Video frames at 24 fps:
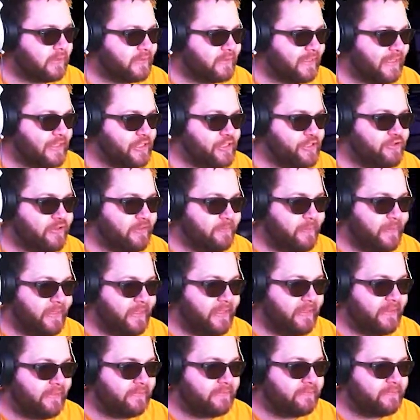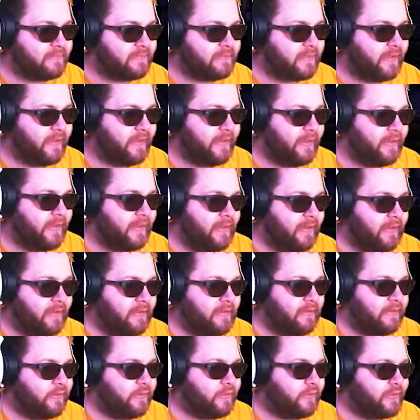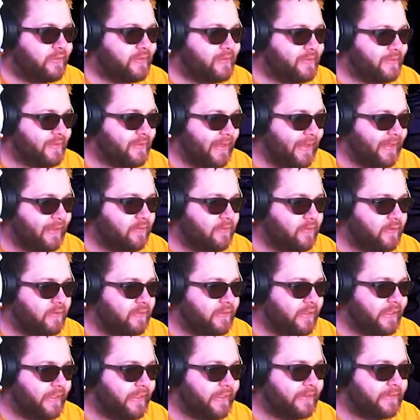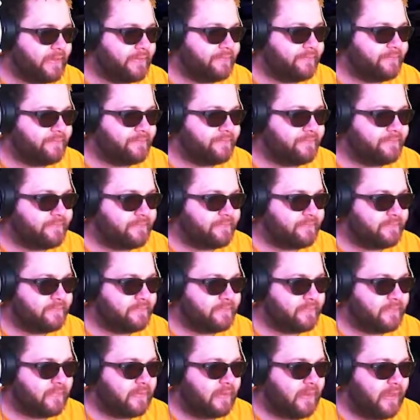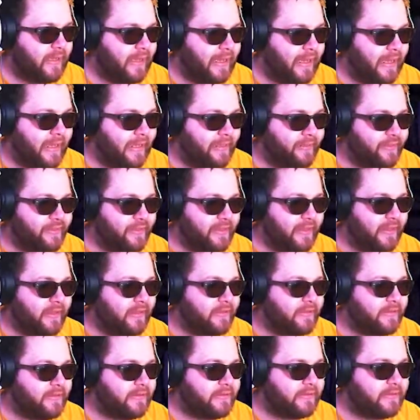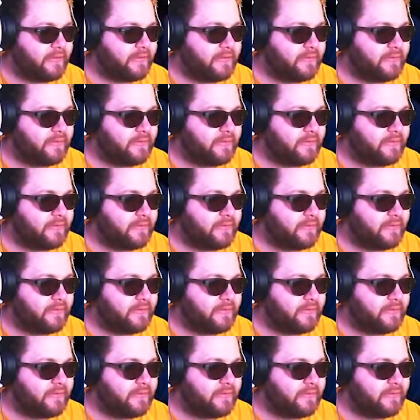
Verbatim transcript: What does that dripping little sack look like? I think